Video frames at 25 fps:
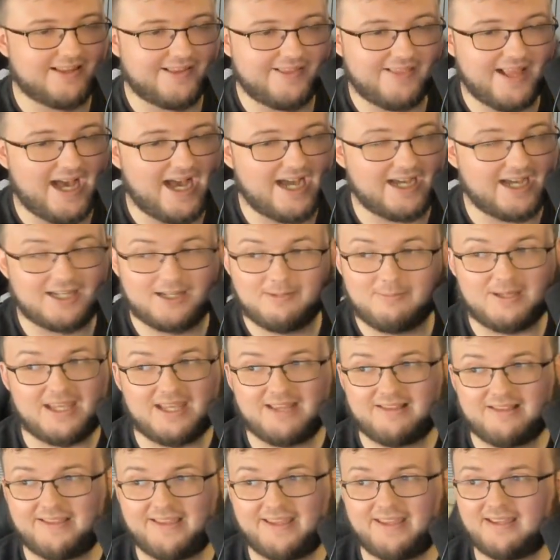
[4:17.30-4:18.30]
not going to be
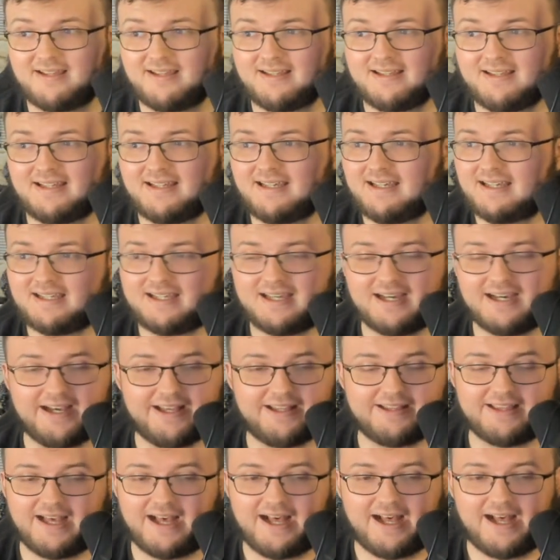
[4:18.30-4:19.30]
easy.
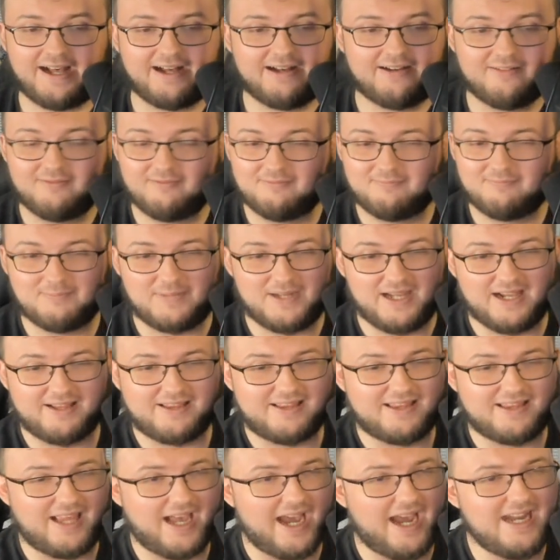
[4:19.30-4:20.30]
Because I'll be
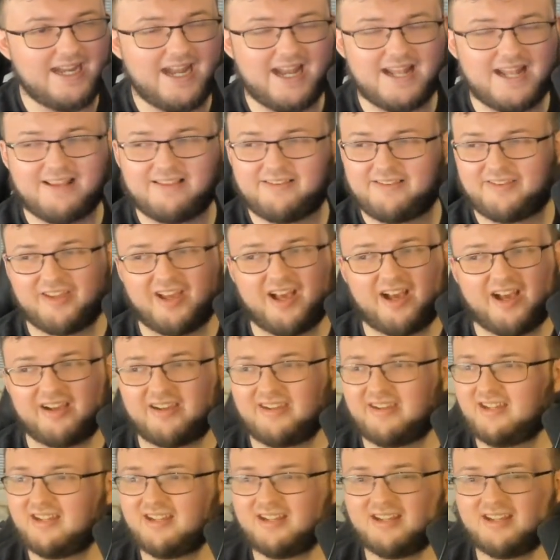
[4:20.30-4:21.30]
honest, tight ends
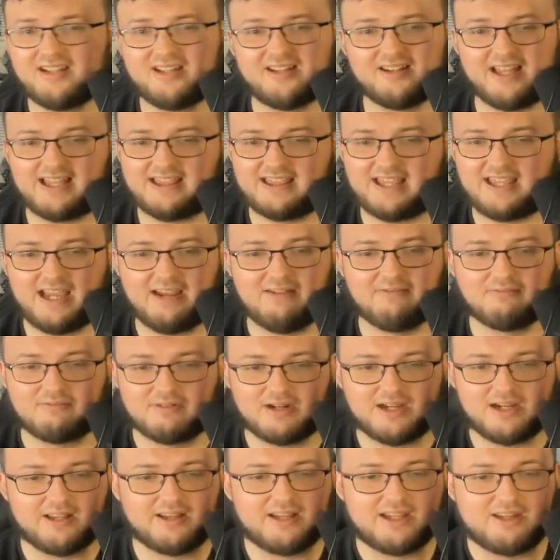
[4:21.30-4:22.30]
suck. Like, they
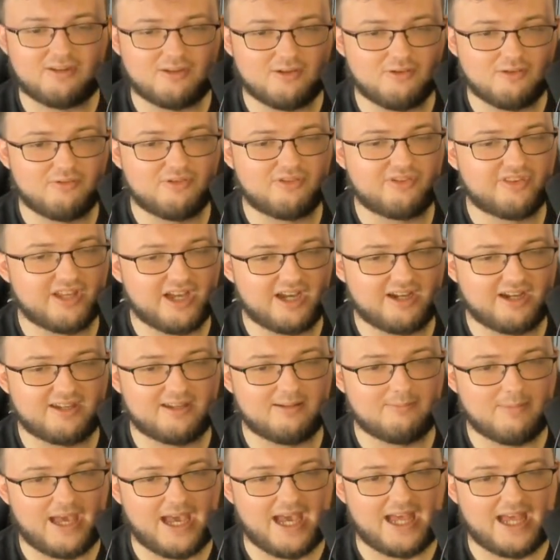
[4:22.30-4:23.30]
really do suck
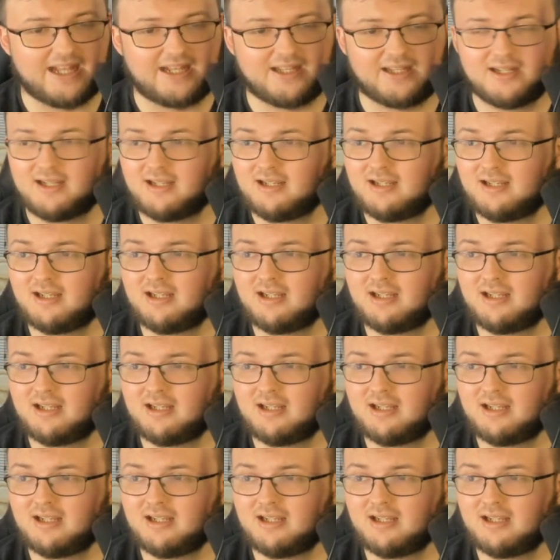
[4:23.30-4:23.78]
in Madden.